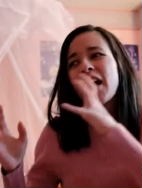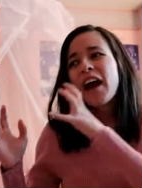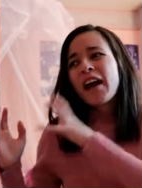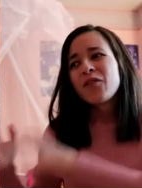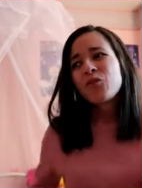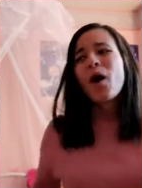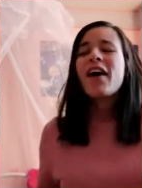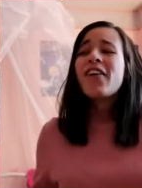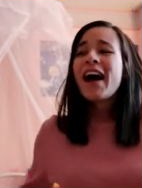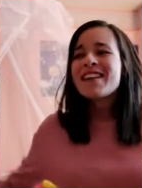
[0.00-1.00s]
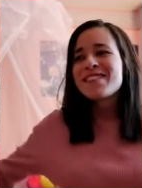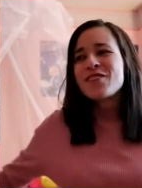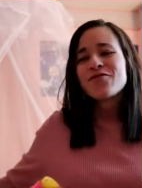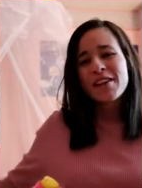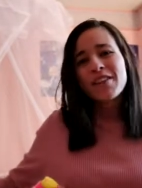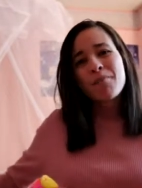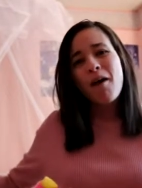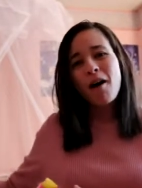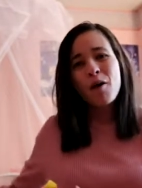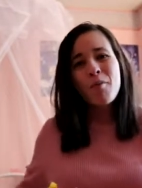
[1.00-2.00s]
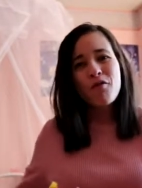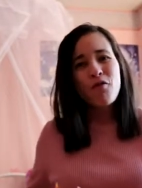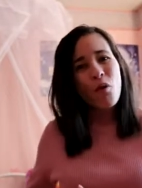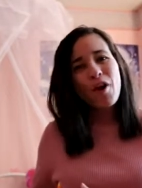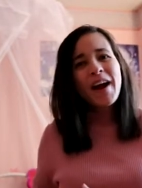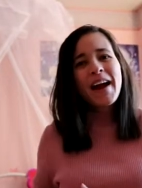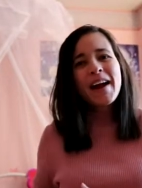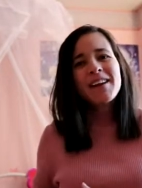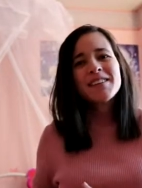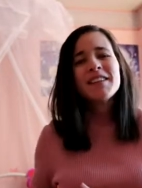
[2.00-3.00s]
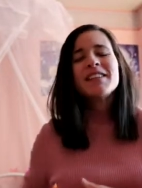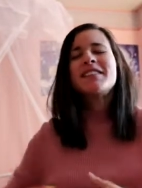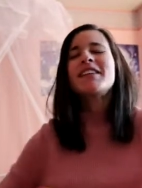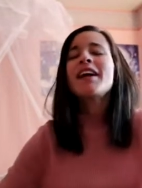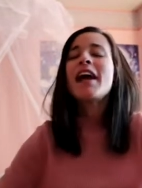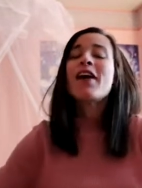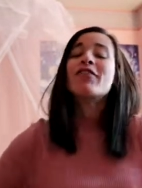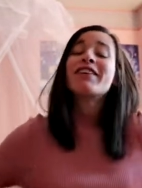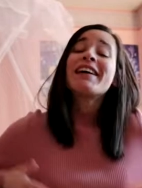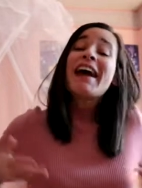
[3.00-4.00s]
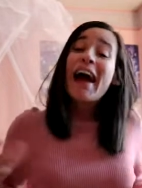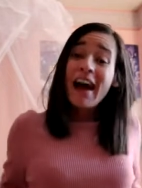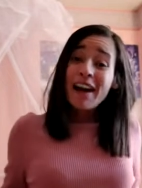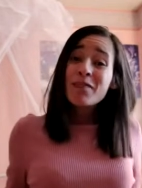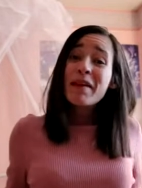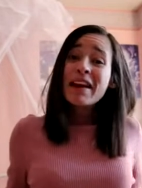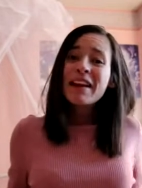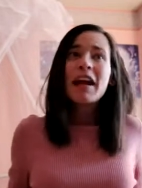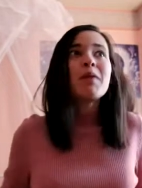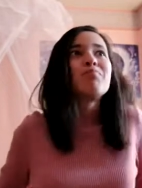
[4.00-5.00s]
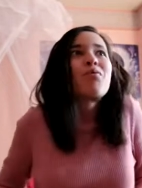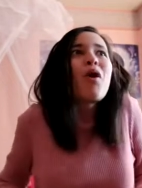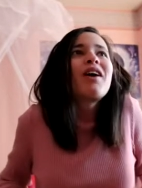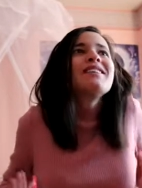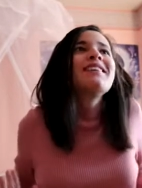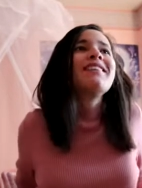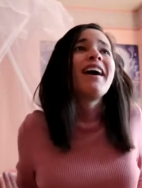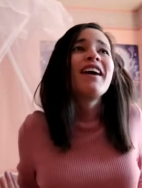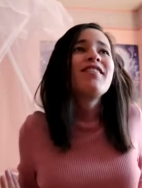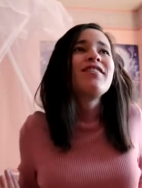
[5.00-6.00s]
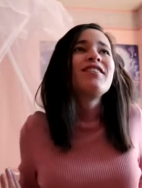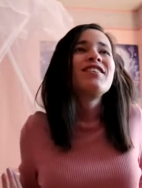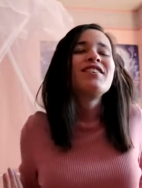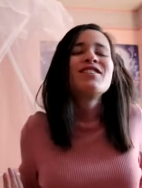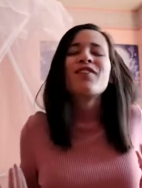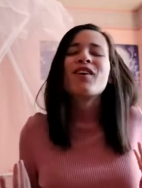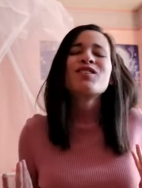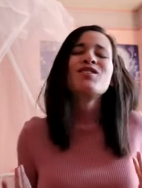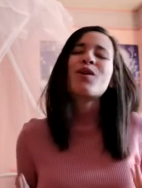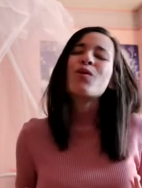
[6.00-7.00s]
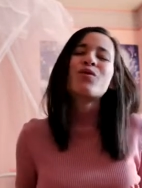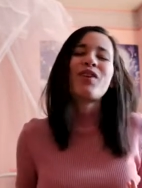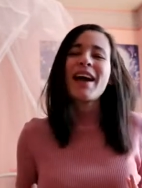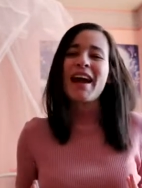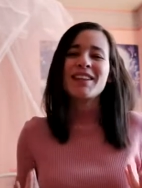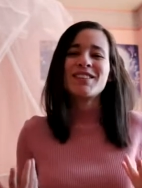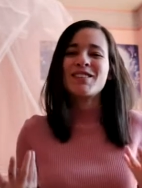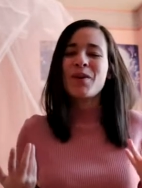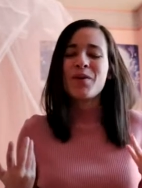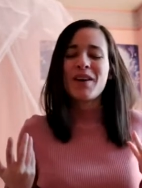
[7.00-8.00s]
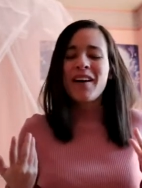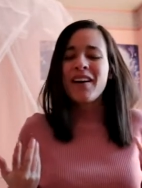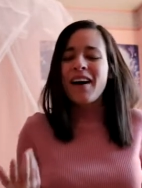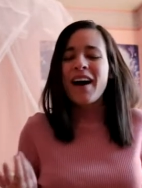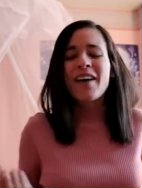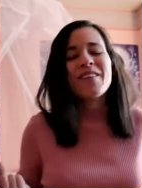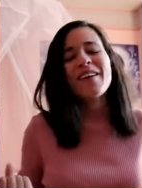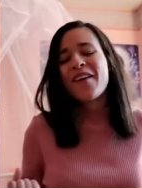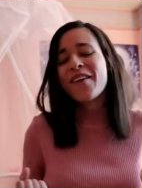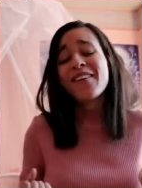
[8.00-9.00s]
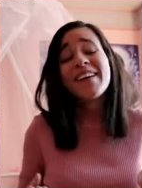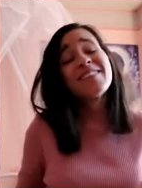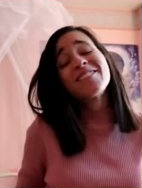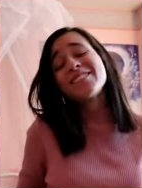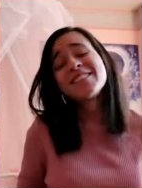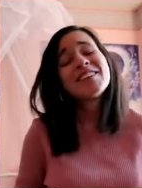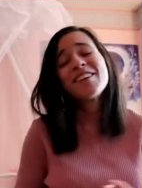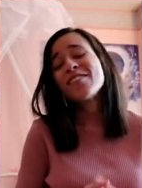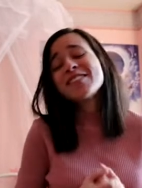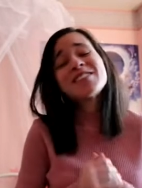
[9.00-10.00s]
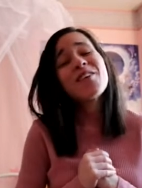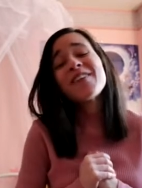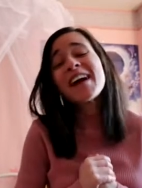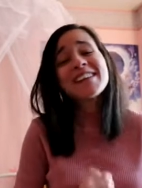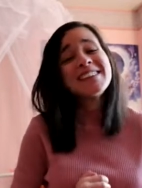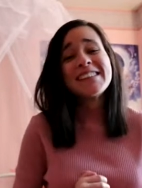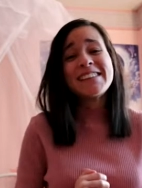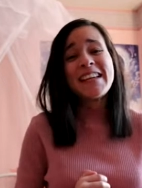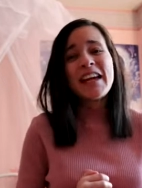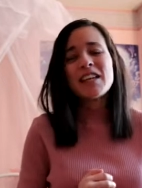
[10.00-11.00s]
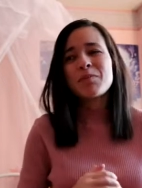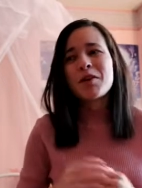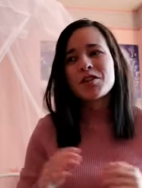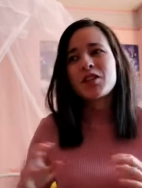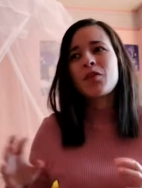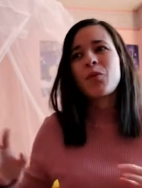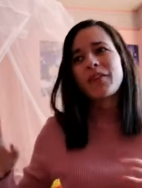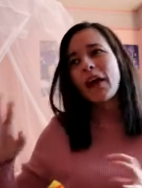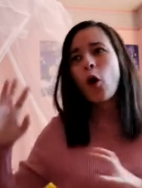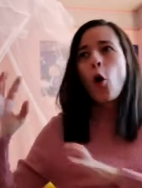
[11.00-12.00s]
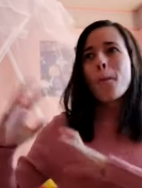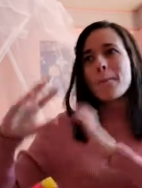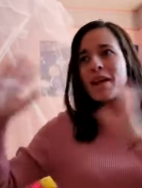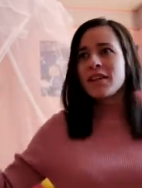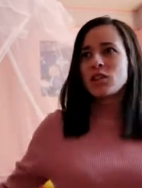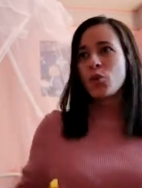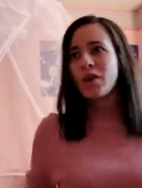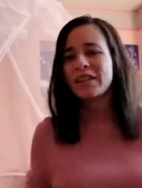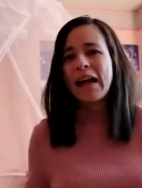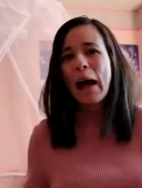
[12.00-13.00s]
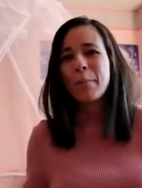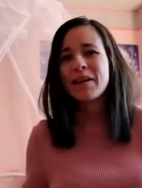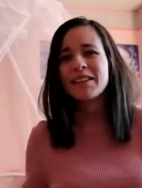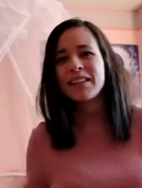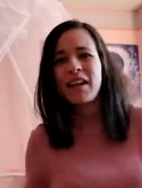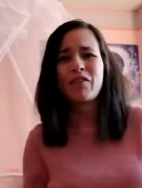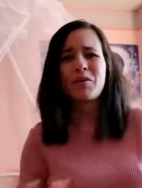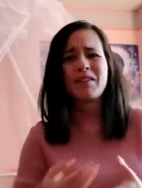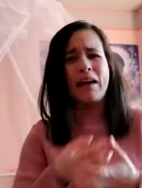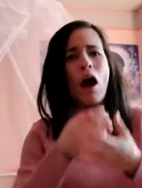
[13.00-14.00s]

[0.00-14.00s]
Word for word: And while I did read the manga beforehand, seeing everything animated and brought to life just felt so great and so, I don't know, it was so nice to see, especially when that whole big twist happens and everyone's like,